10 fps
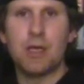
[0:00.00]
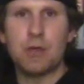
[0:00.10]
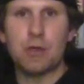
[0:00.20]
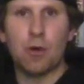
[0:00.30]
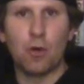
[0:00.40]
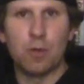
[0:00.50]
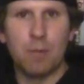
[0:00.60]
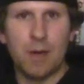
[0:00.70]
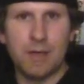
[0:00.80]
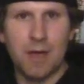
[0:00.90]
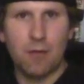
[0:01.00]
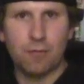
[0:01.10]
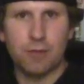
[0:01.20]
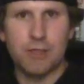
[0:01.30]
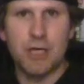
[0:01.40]
you can hold the button down
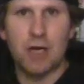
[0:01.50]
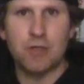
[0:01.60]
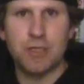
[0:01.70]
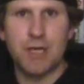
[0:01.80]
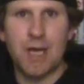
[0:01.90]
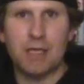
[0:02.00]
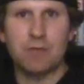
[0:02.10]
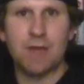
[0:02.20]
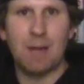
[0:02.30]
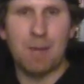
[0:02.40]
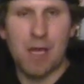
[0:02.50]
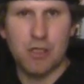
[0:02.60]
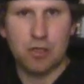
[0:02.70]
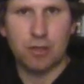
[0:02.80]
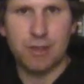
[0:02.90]
for a charge attack, you've got
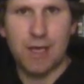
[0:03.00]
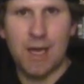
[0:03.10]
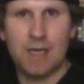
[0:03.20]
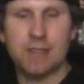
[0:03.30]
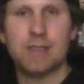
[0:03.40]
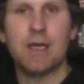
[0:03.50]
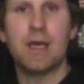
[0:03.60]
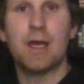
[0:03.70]
magical attacks,